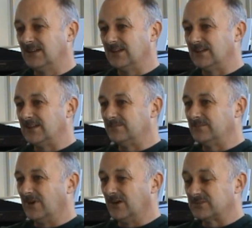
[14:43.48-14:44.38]
I
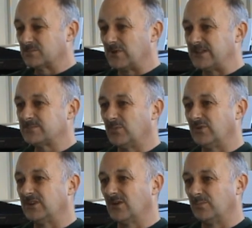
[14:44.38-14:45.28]
was blessed
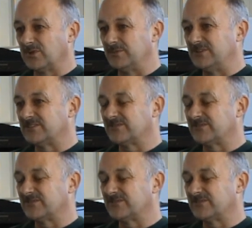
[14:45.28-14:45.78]
by the compliments